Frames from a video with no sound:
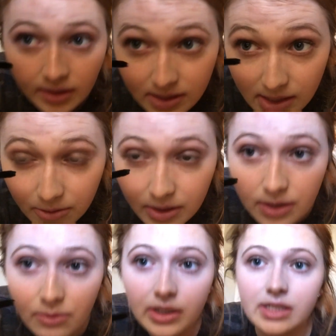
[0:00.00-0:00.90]
Because I
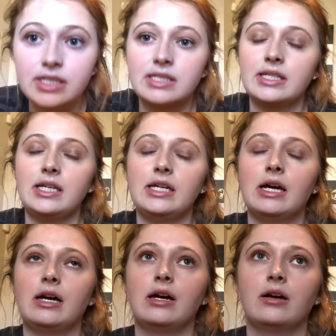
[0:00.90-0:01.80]
really wanted to
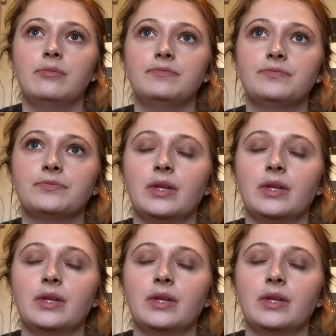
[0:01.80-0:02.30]
see, I'm